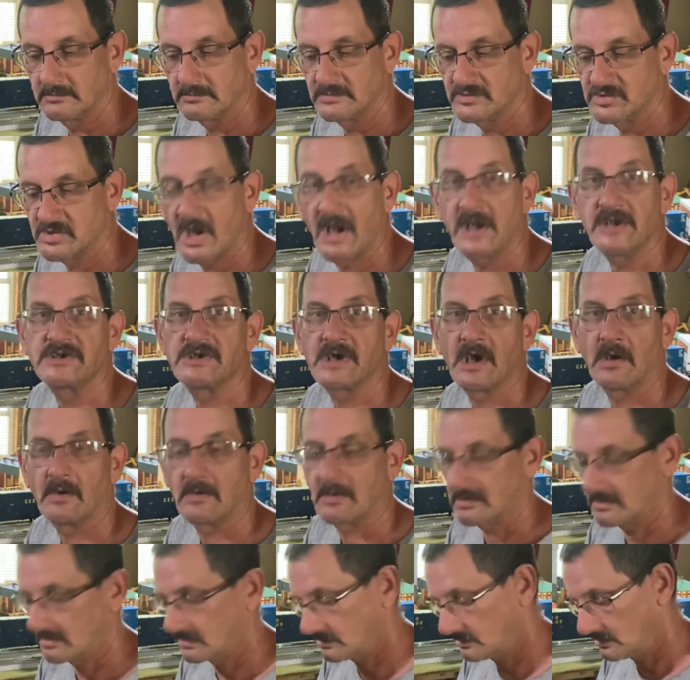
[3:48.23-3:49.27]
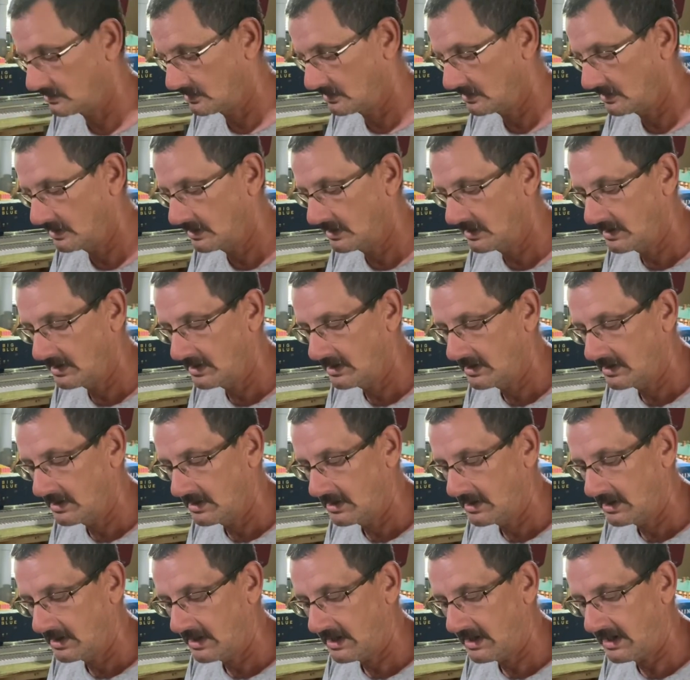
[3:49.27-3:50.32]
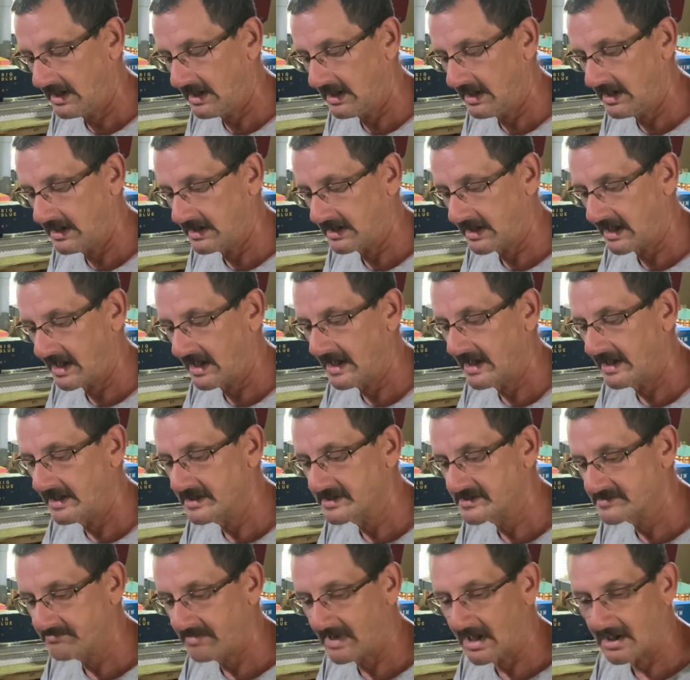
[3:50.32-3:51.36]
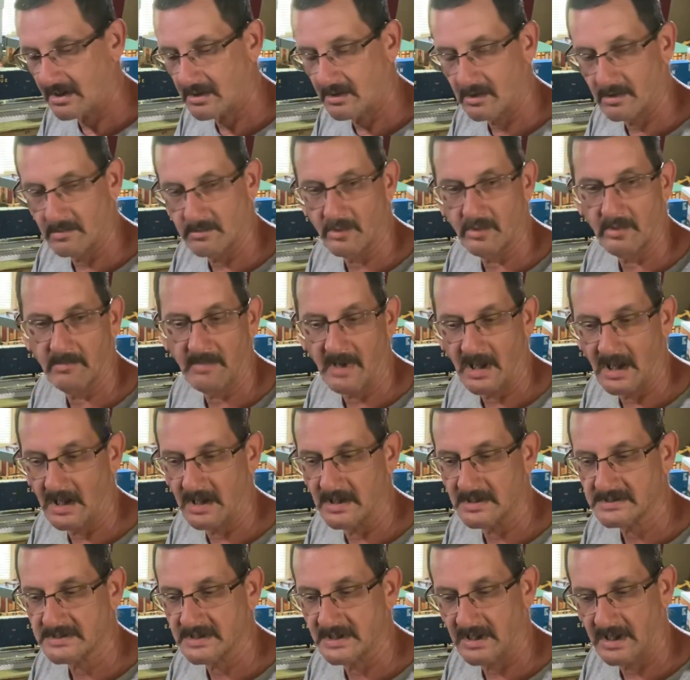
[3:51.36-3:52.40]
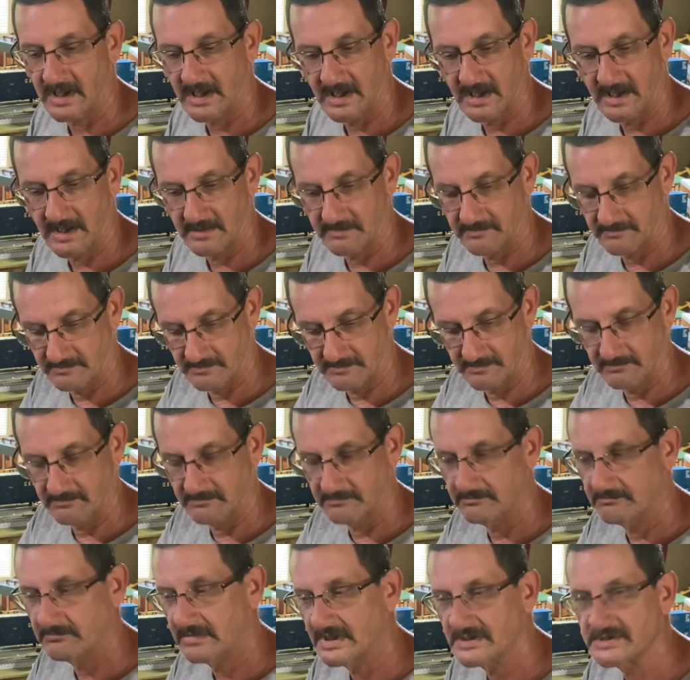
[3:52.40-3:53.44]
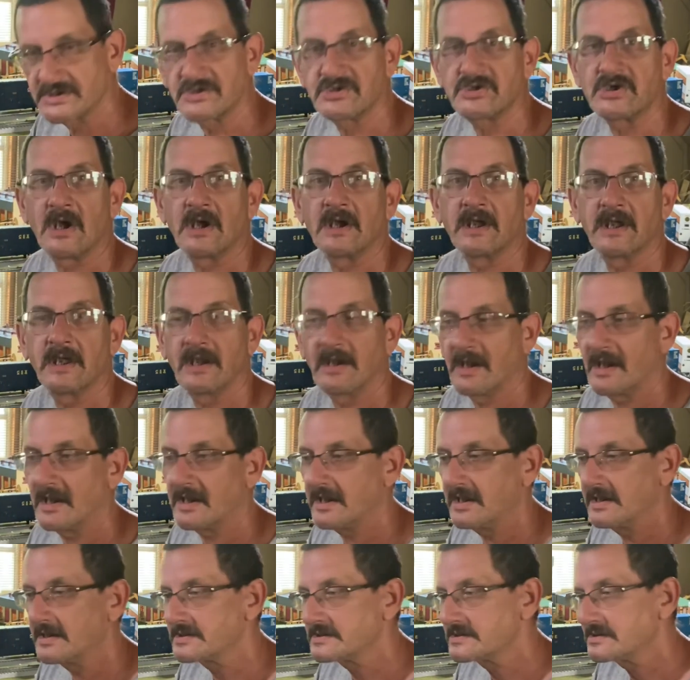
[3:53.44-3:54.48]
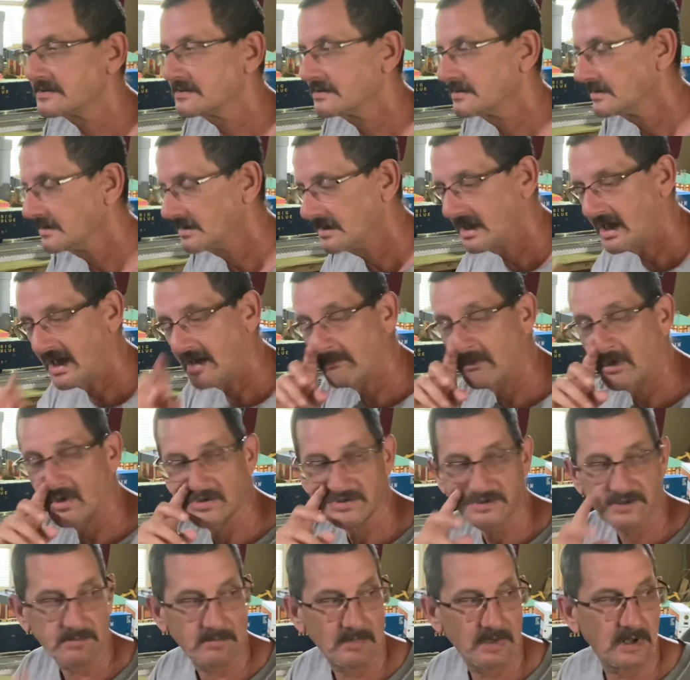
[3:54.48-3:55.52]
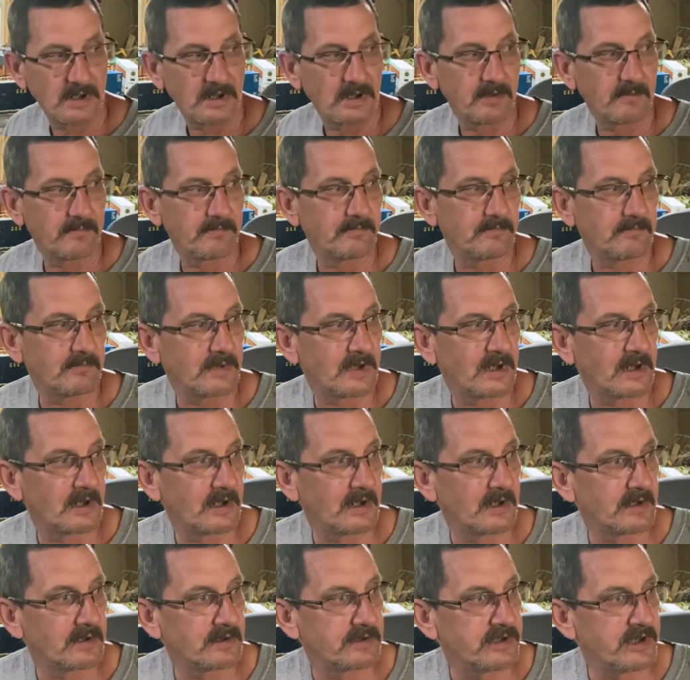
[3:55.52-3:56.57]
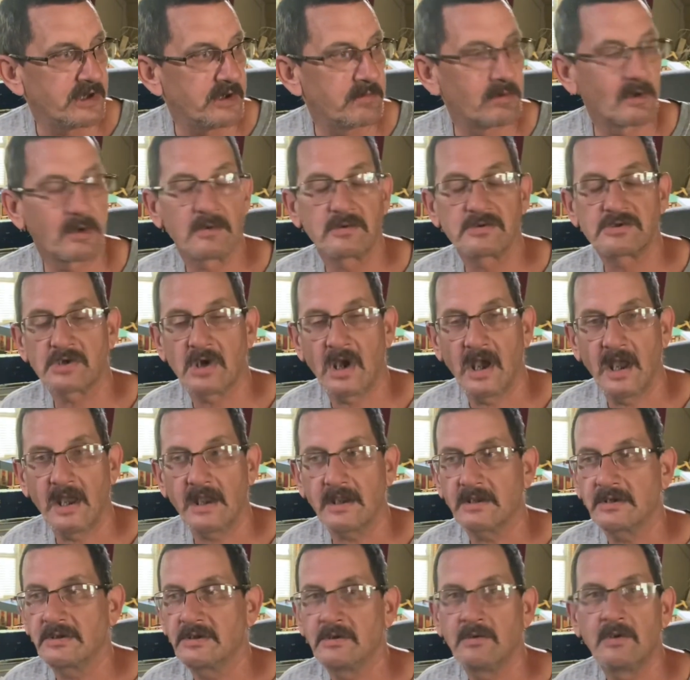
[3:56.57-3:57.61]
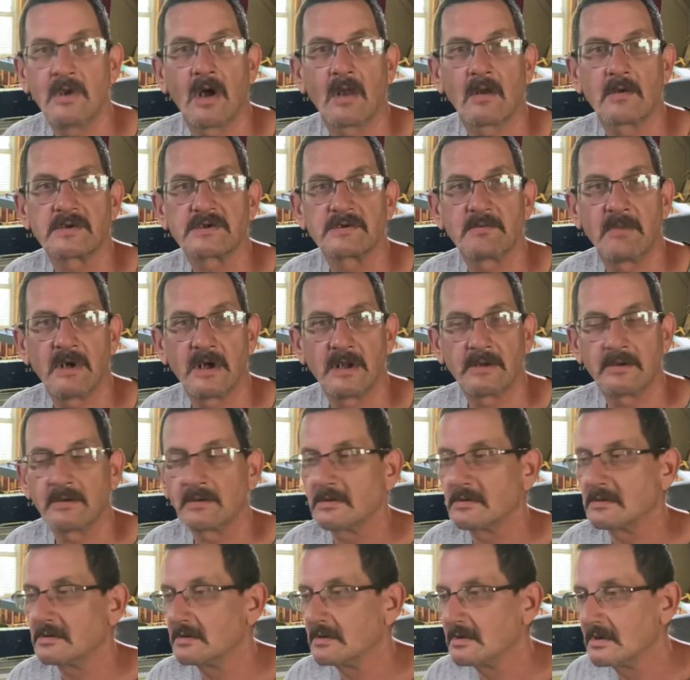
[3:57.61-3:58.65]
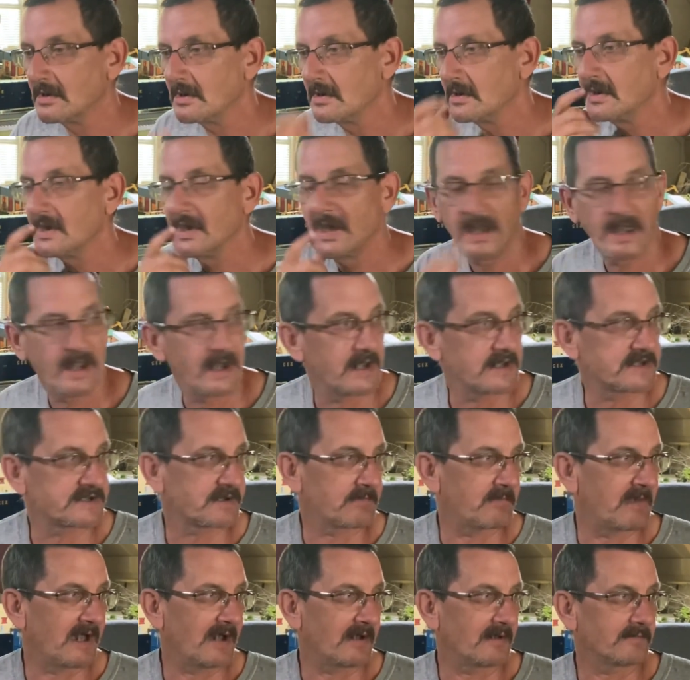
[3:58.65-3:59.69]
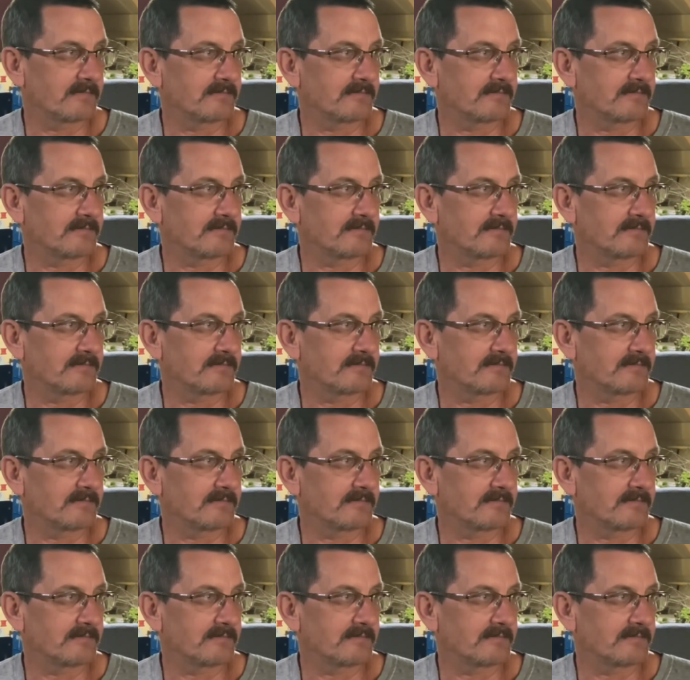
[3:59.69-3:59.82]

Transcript: train show and the guy had this cardboard box and it had a bunch of chunk in it, I guess. I bought some uh, uh, tubular track, $2 a bundle, and it's about